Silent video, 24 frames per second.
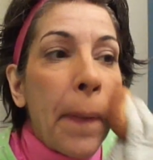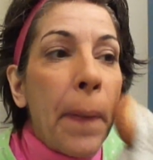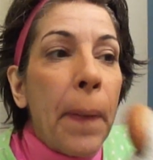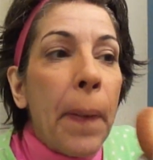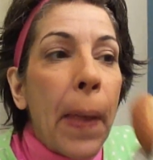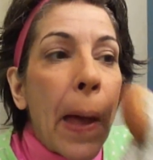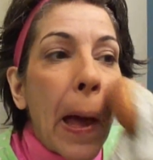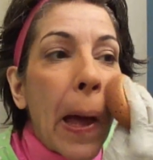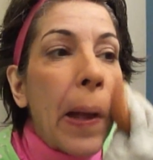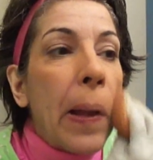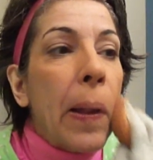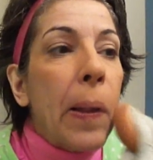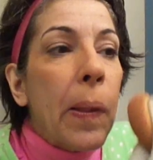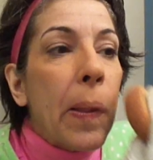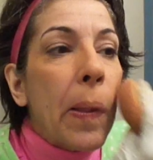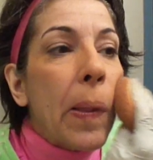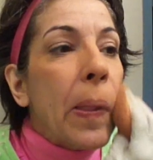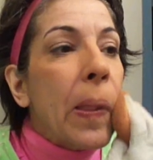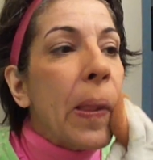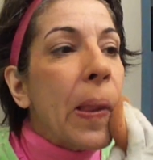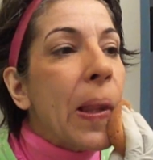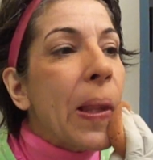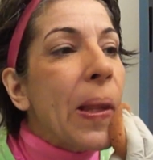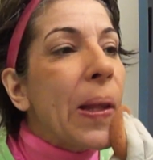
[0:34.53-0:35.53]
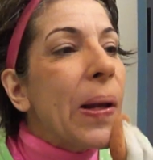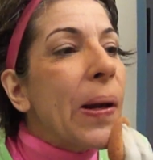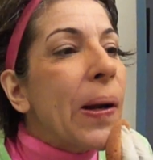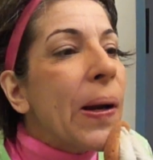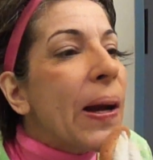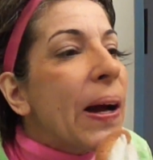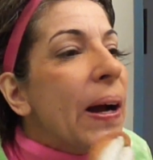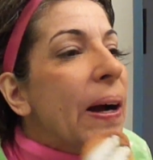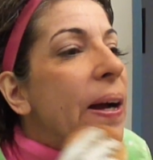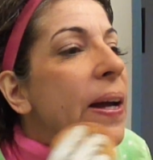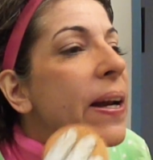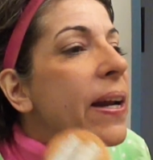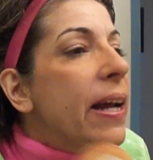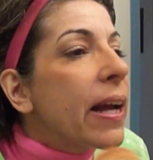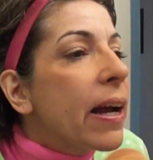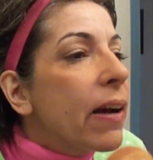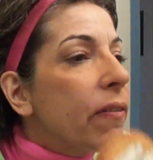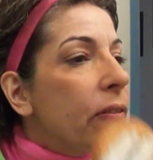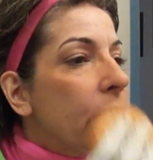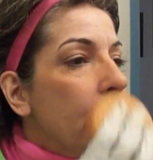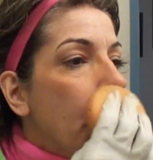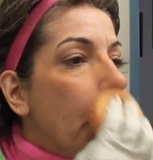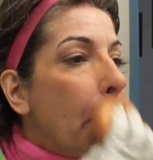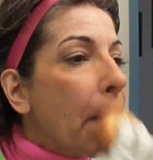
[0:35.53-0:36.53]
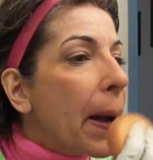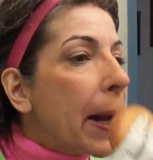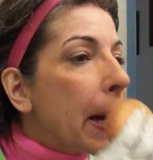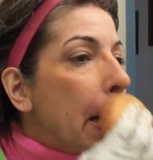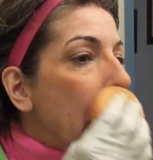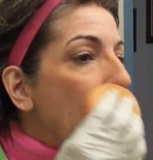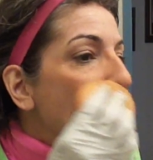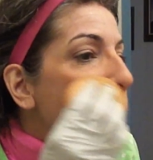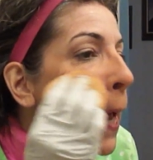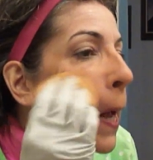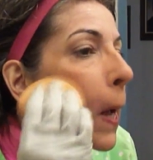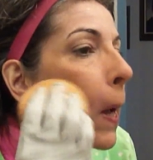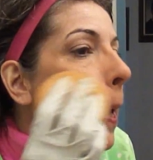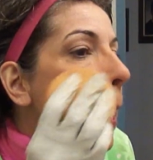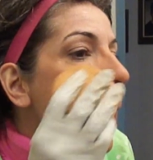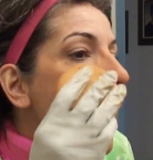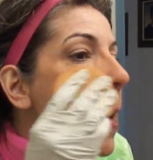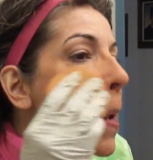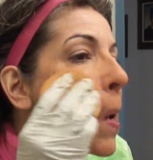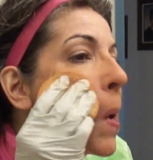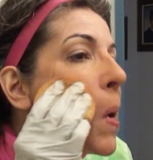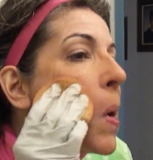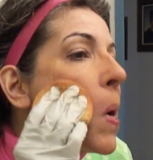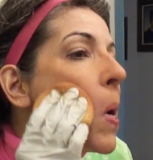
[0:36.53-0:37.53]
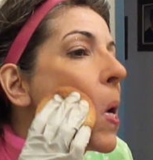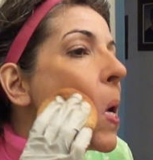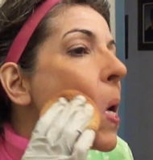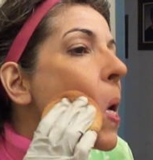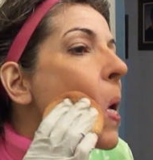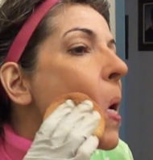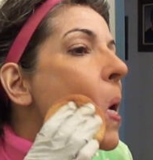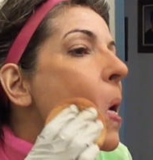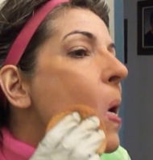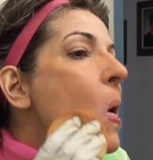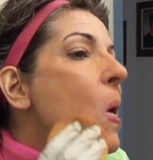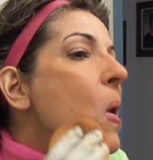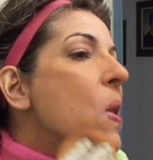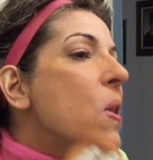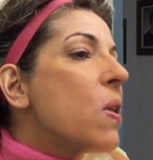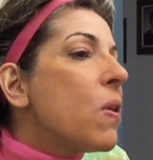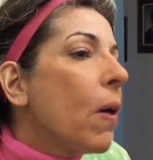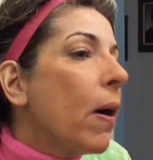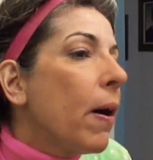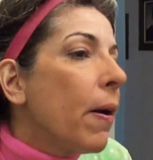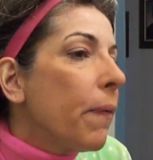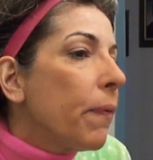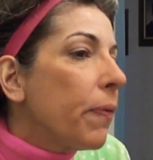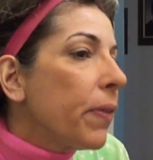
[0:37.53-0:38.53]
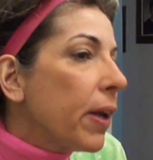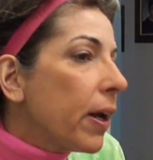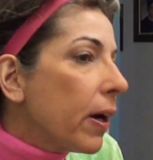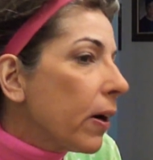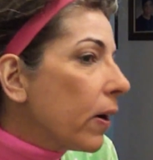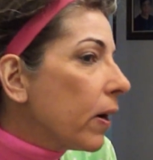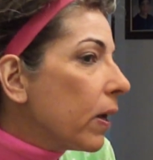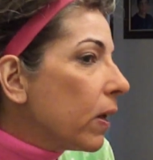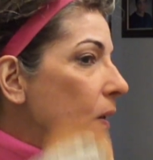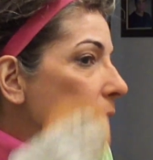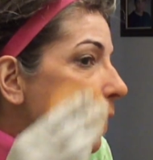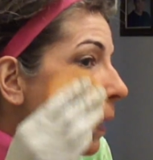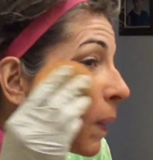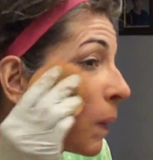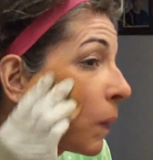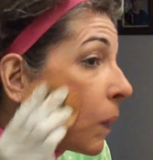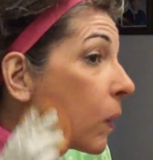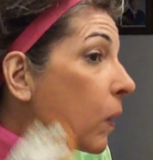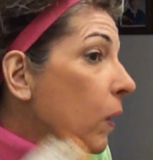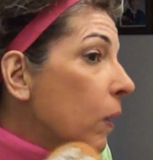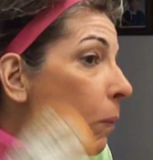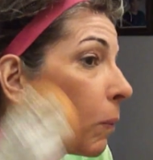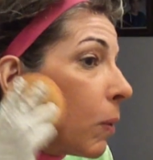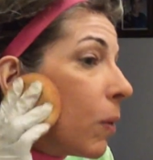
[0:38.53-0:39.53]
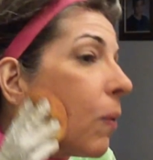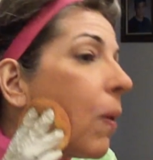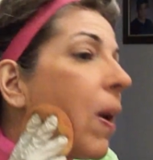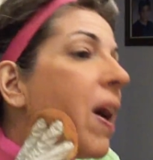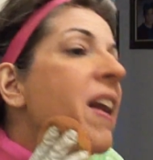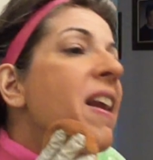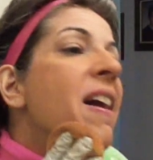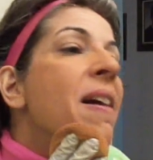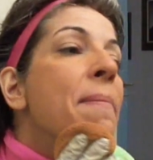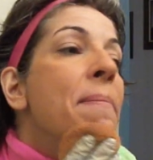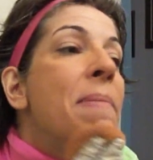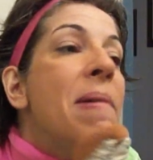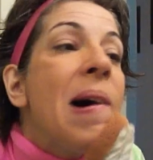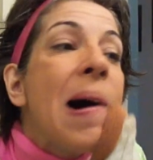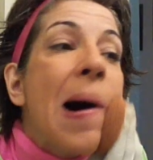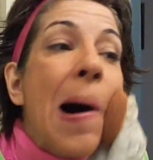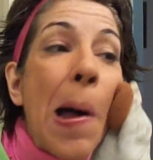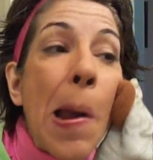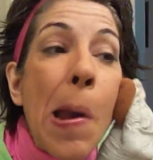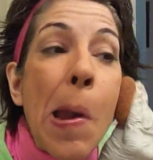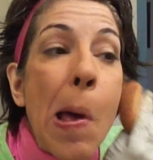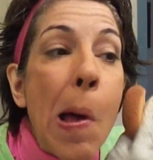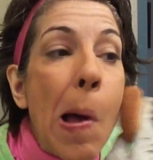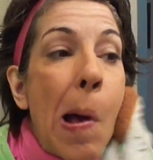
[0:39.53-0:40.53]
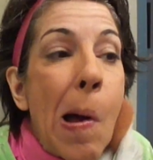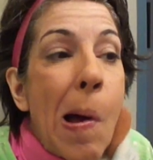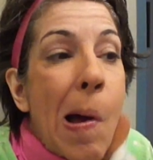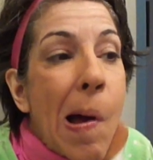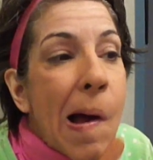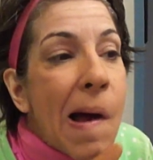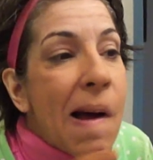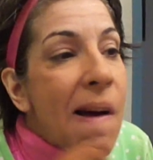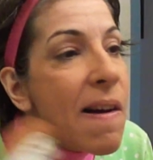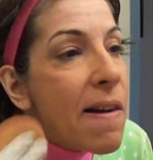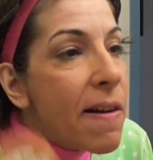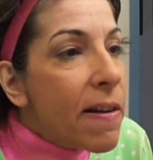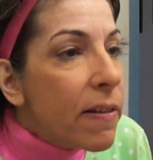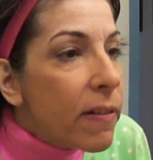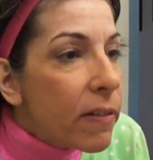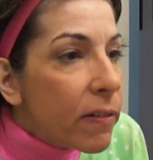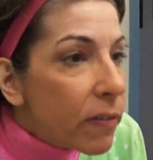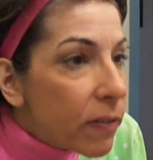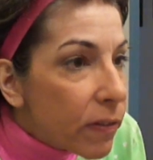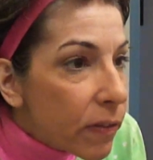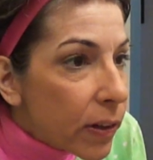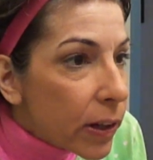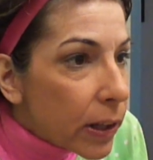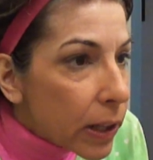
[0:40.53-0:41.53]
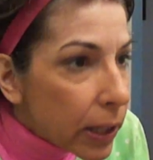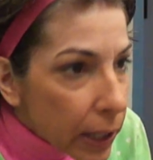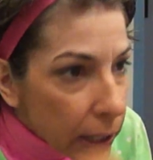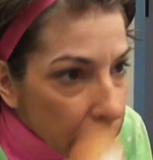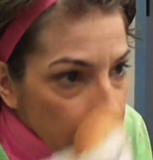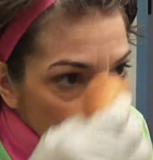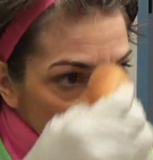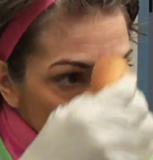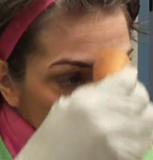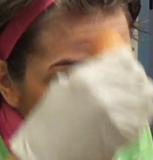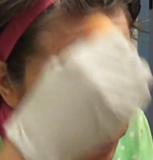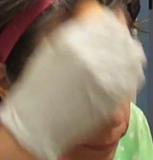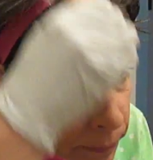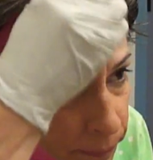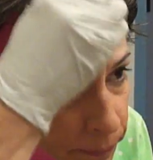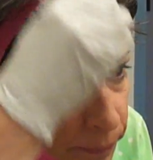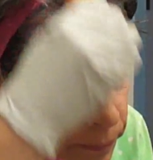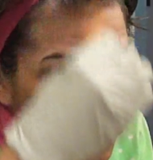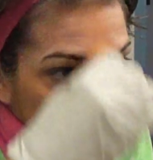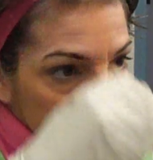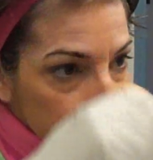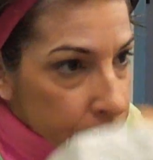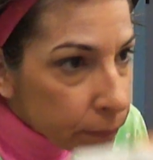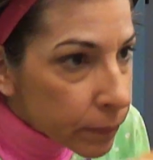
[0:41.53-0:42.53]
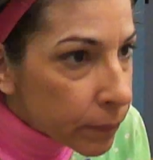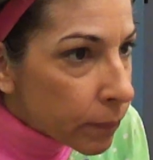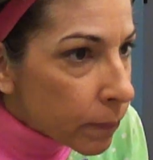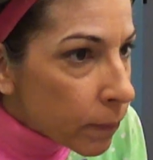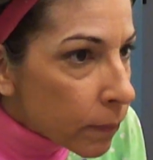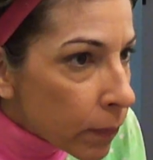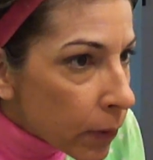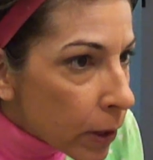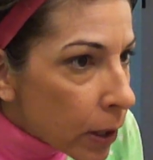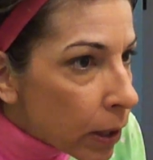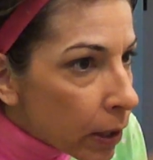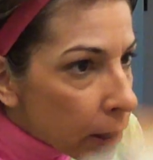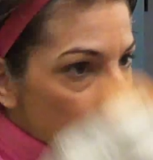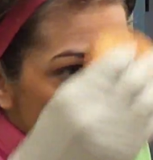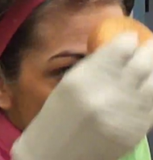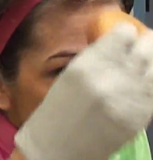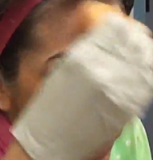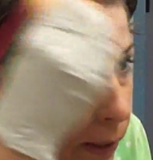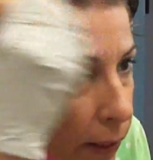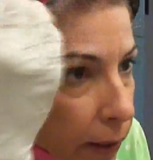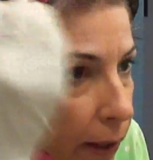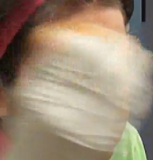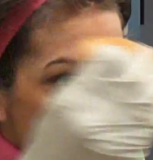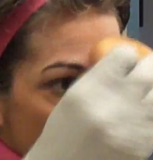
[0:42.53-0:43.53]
that you're not going to have your white. So the areas that are going to be white, I'm not filling in. Like the